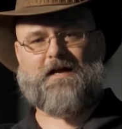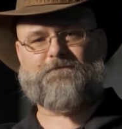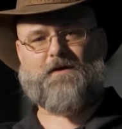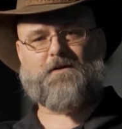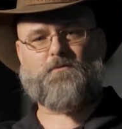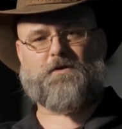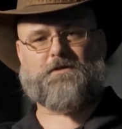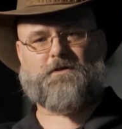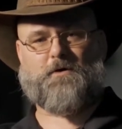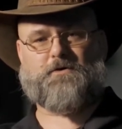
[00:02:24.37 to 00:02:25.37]
I find where
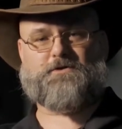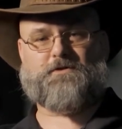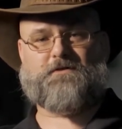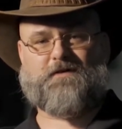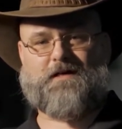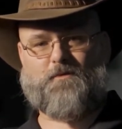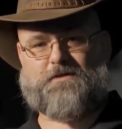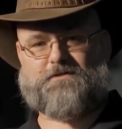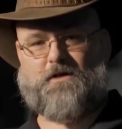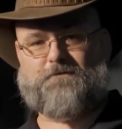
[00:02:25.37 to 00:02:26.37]
they're going to shoot the
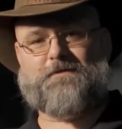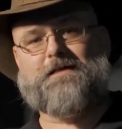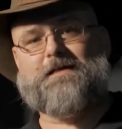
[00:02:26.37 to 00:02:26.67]
fireworks off.